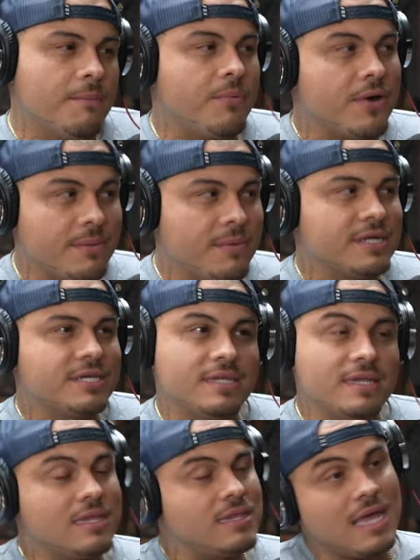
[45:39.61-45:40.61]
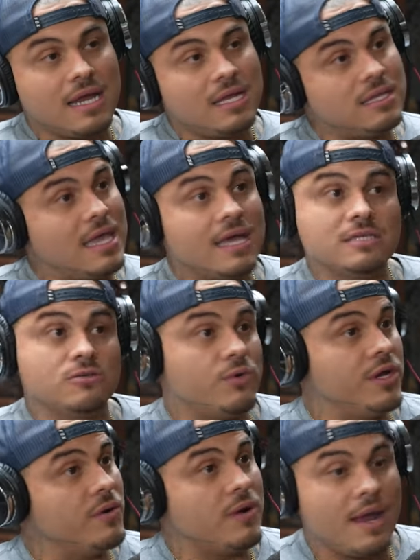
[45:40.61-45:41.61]
pretty much that that is
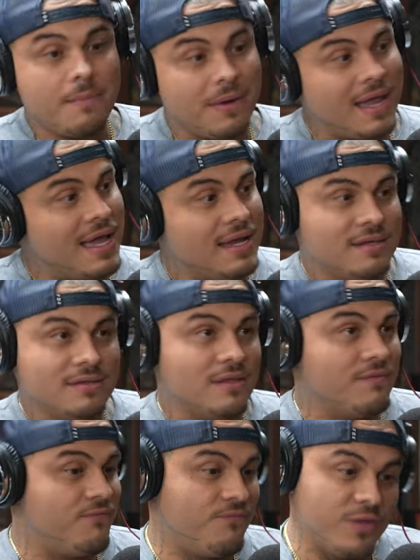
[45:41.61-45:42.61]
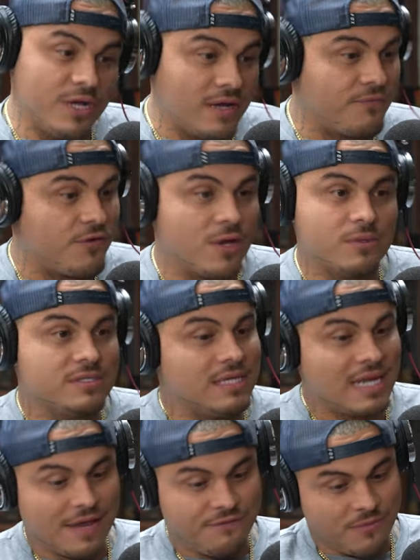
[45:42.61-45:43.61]
real. I apply the, the good frequency
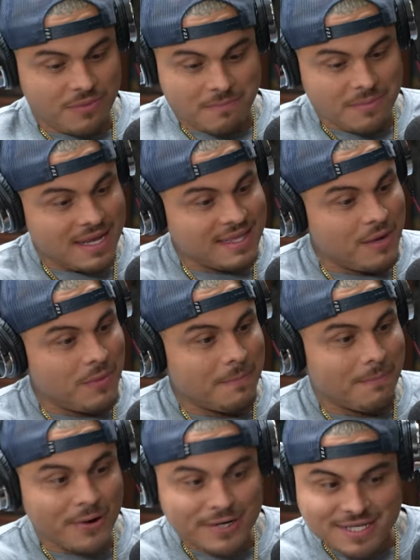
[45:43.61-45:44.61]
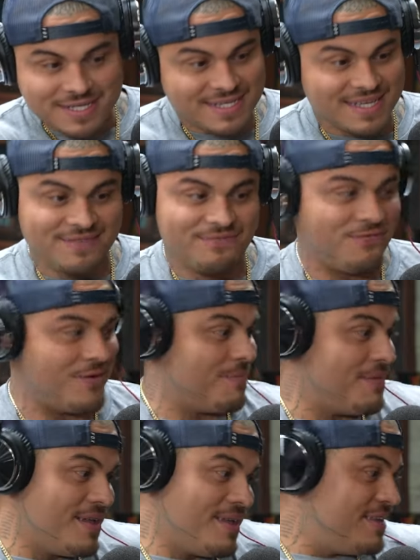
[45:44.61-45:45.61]
like from the minute that we purchase it, from
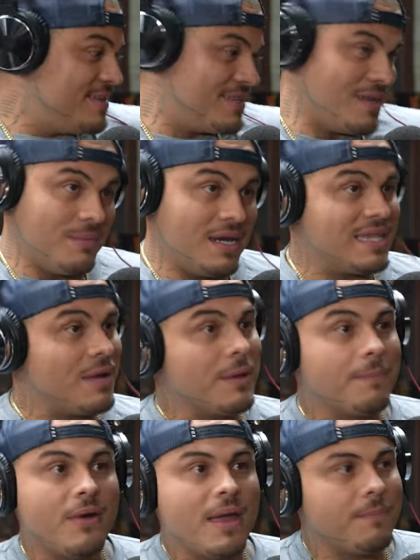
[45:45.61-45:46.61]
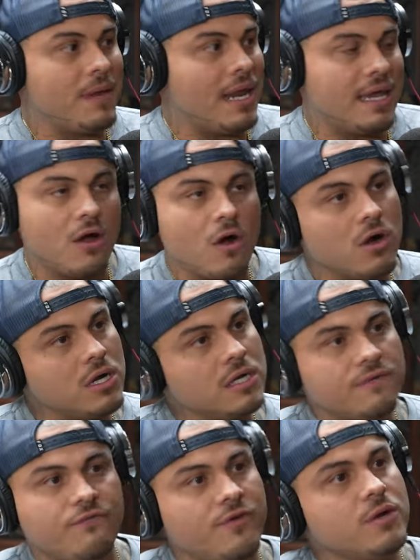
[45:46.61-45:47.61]
the minute that we prep it, like all
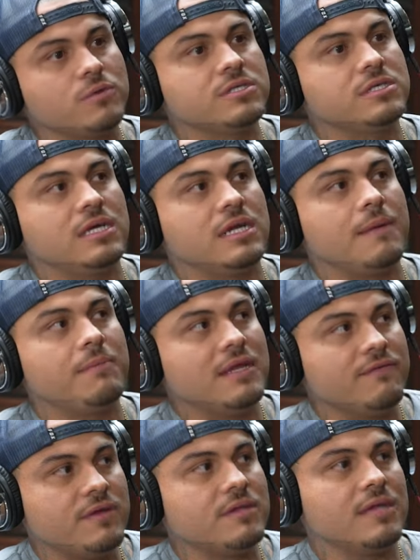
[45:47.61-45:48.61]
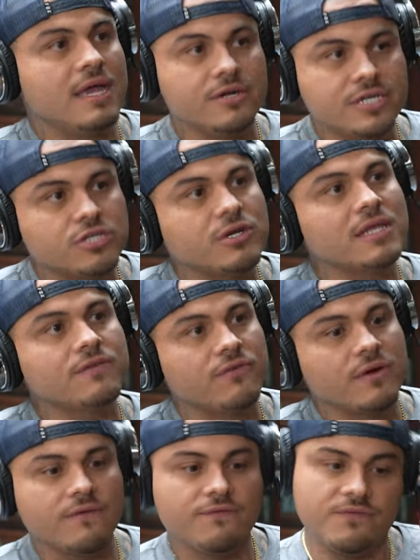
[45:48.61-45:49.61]
good frequency, and I believe in energy
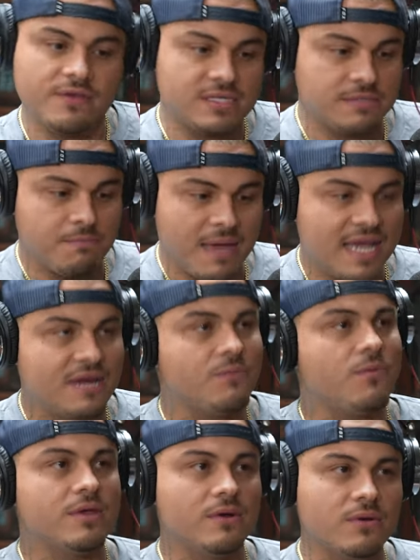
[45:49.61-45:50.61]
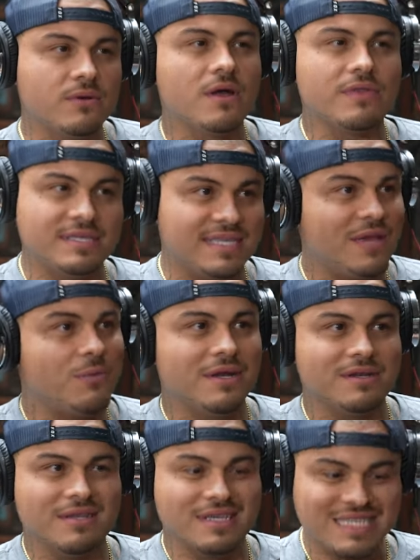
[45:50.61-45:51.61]
transfer. If it's made, you know how they say
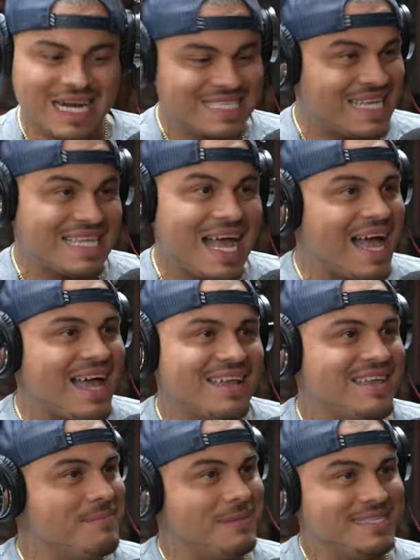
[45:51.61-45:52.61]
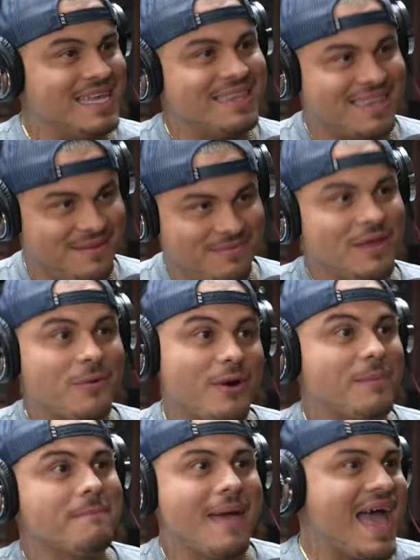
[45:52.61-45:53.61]
when the salsa's hot, it means that the, they
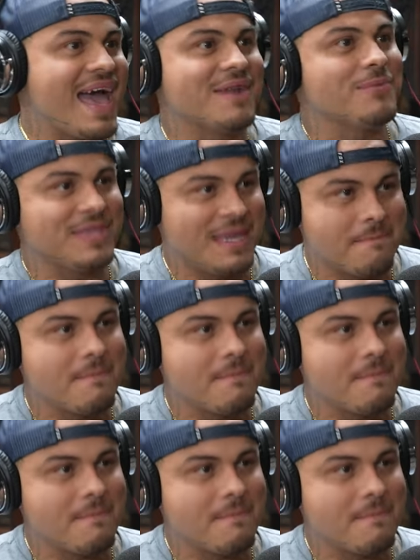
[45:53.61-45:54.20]
were mad when they